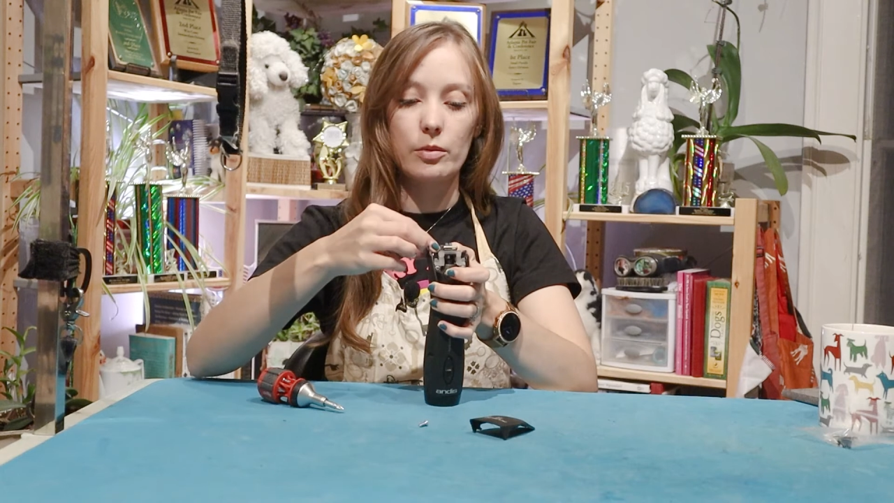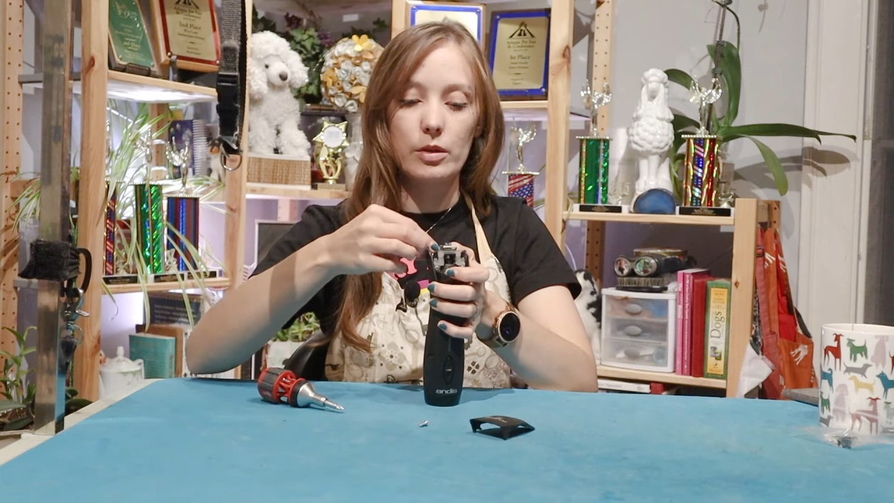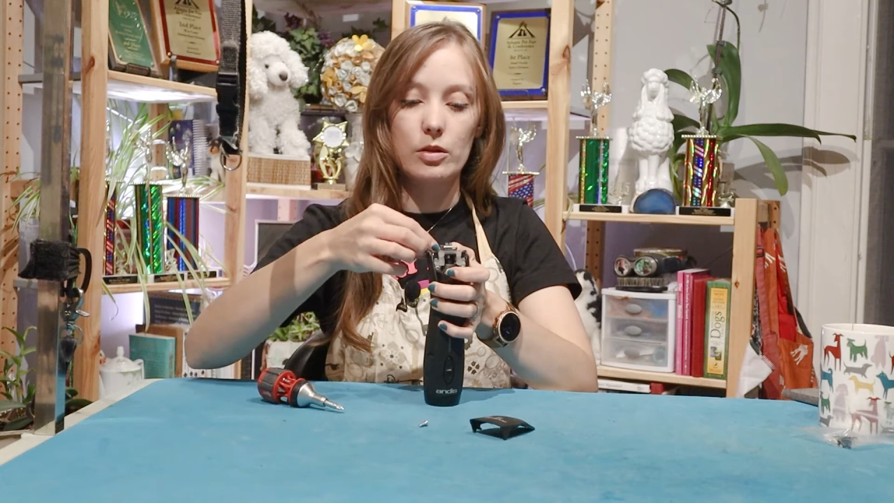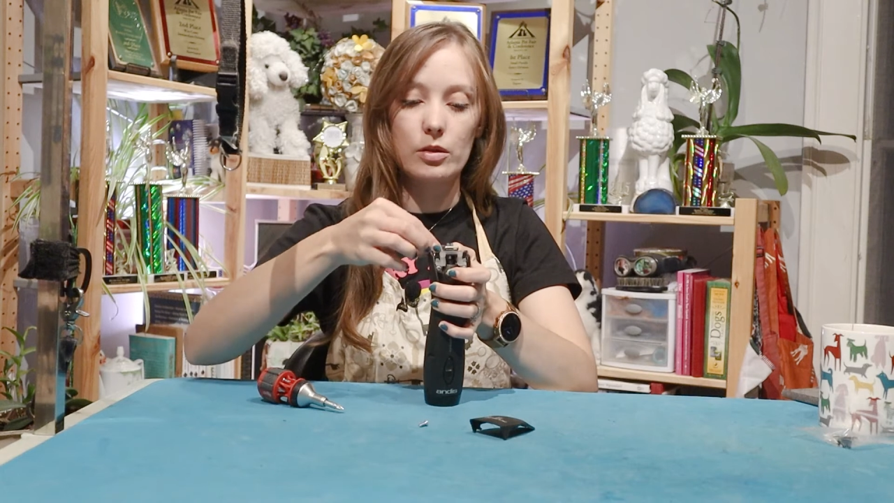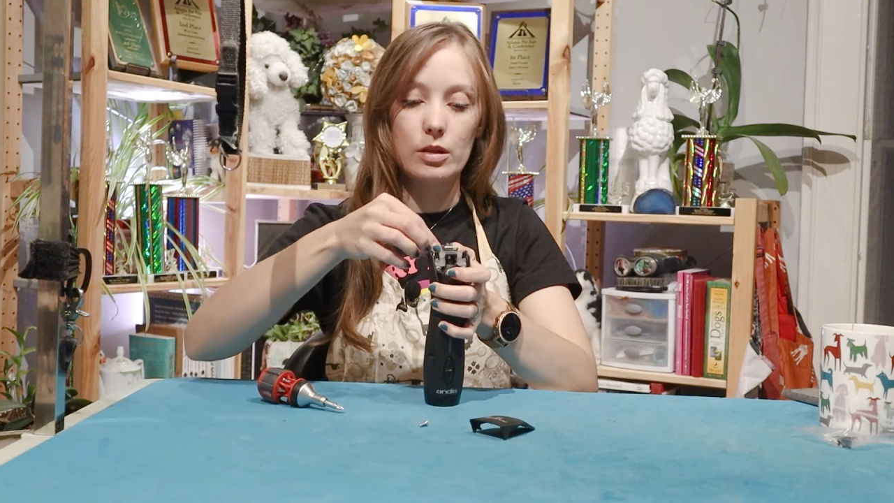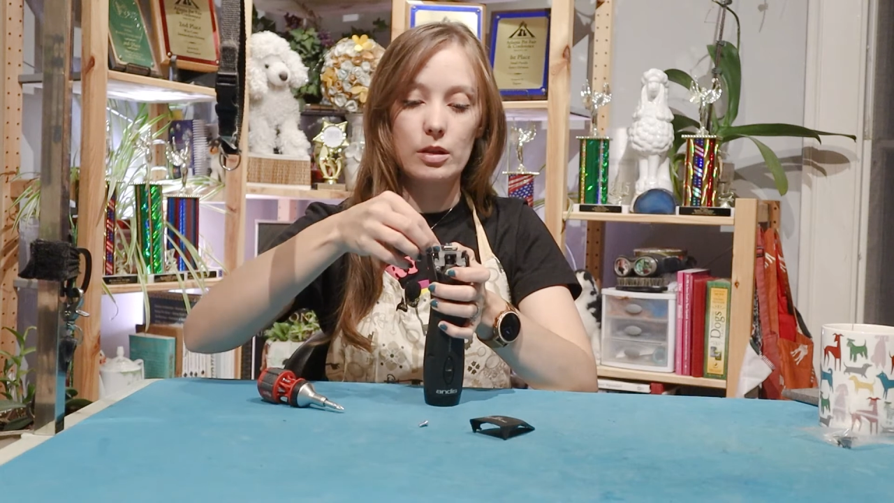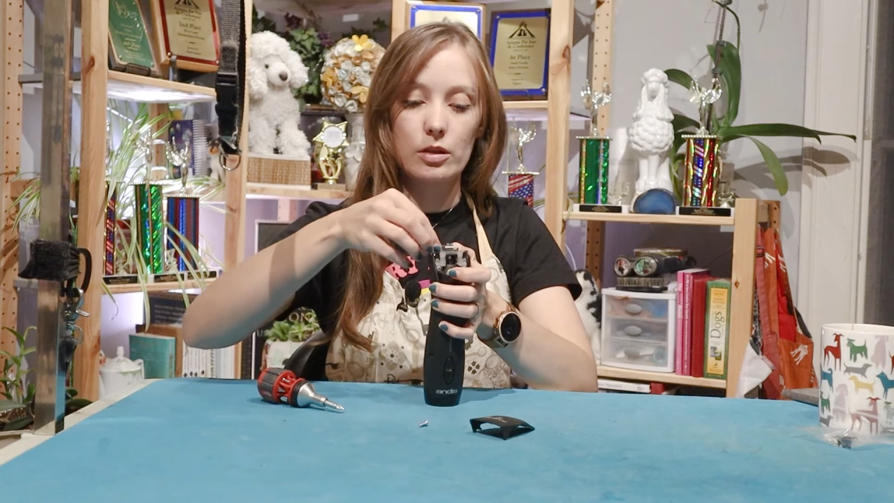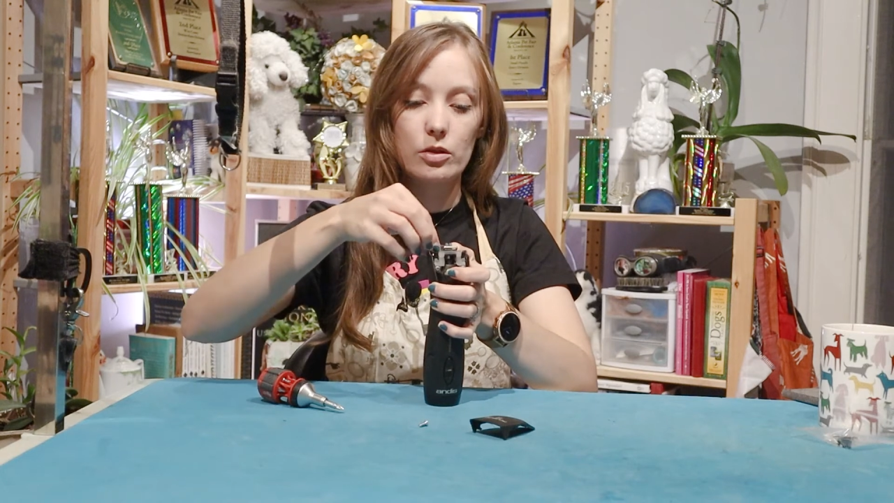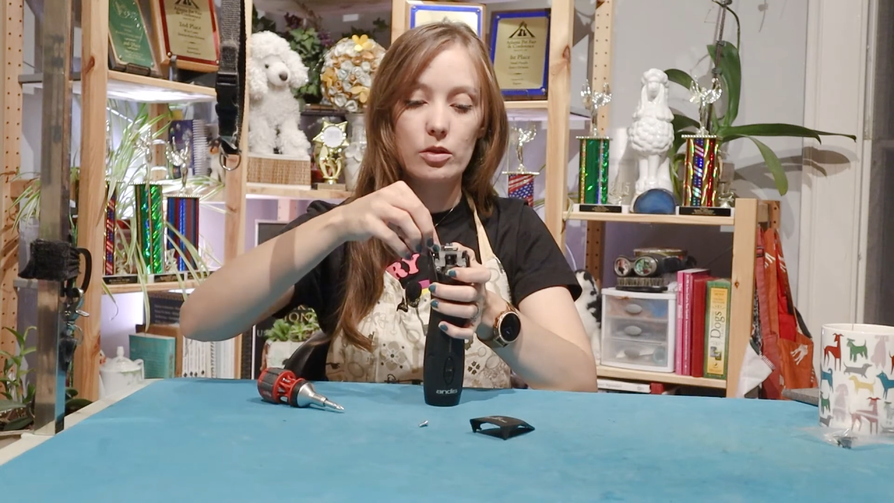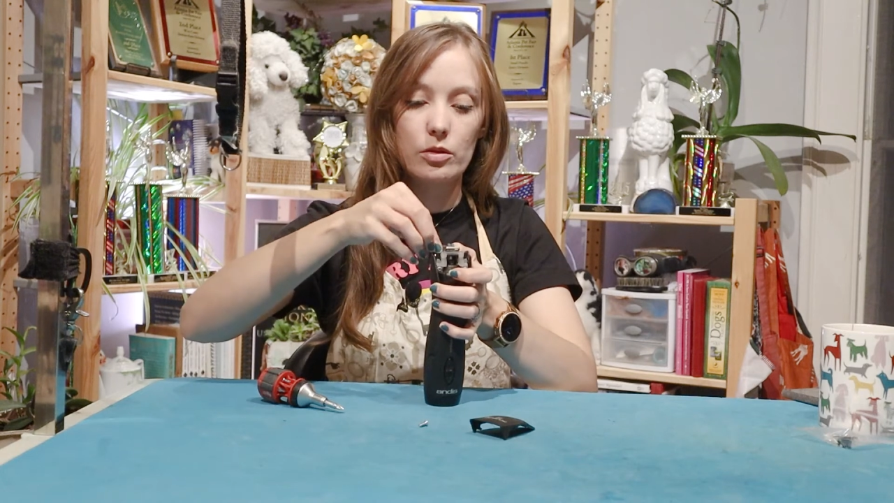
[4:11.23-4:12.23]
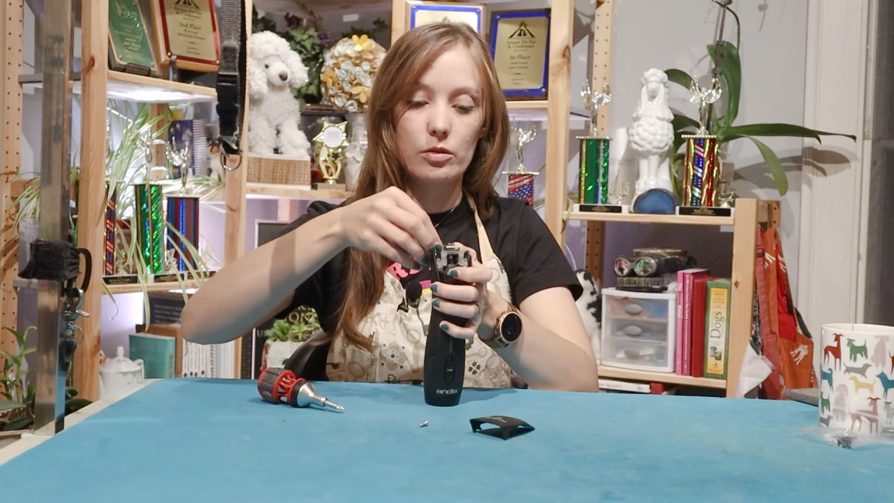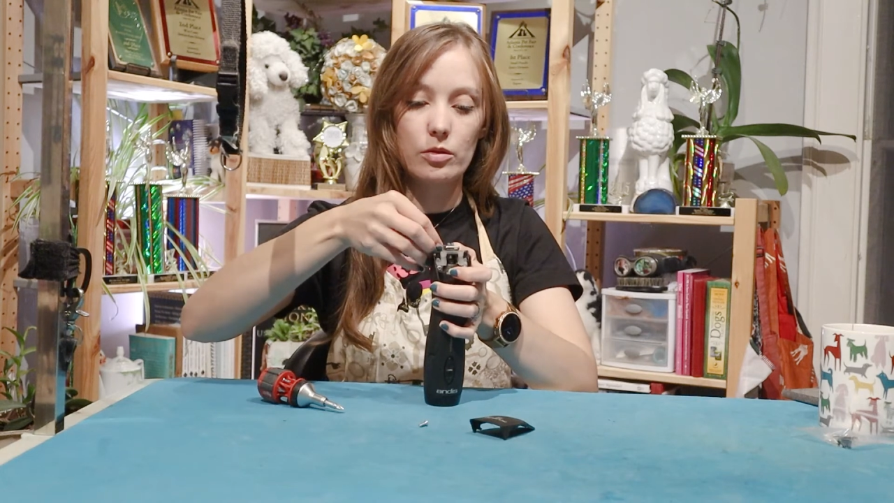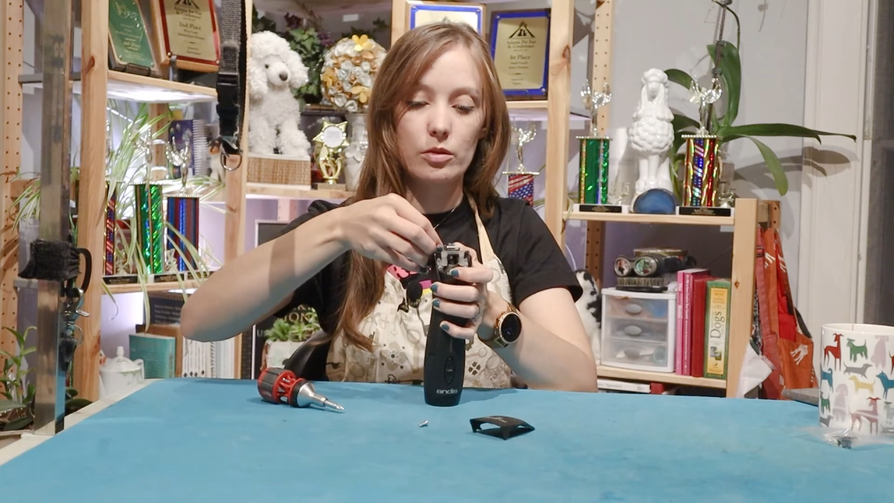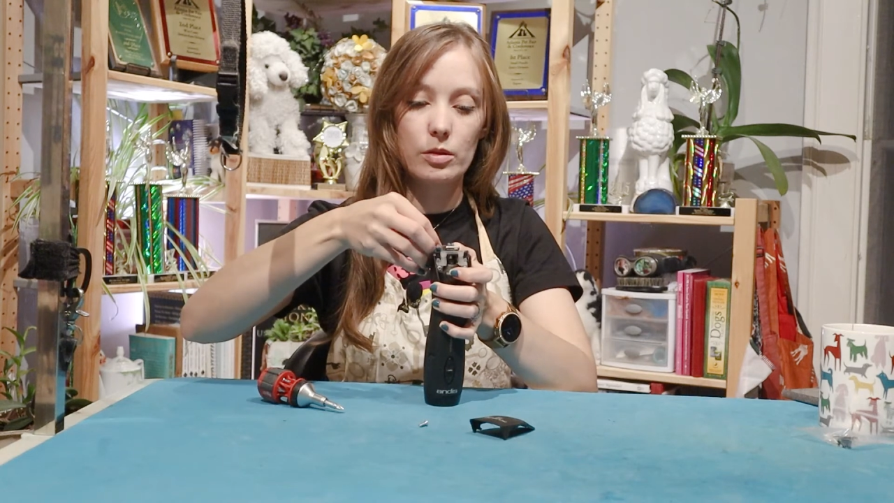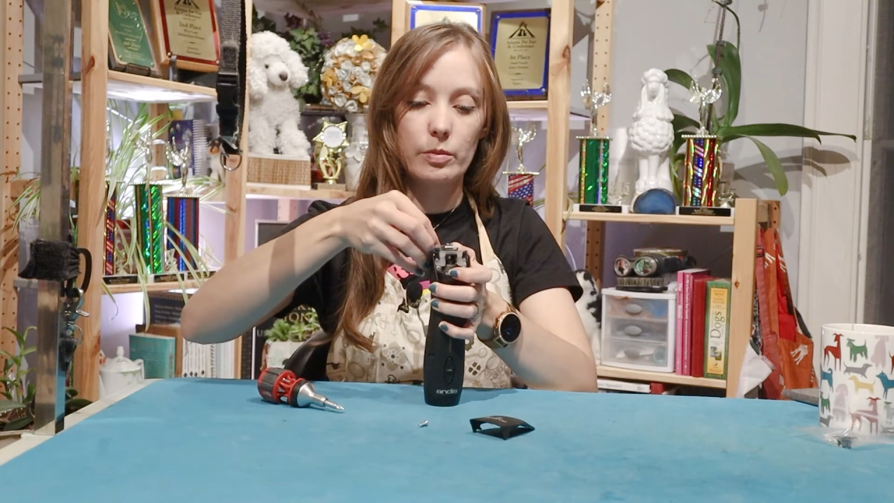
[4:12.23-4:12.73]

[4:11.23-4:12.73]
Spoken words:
way you can get your screws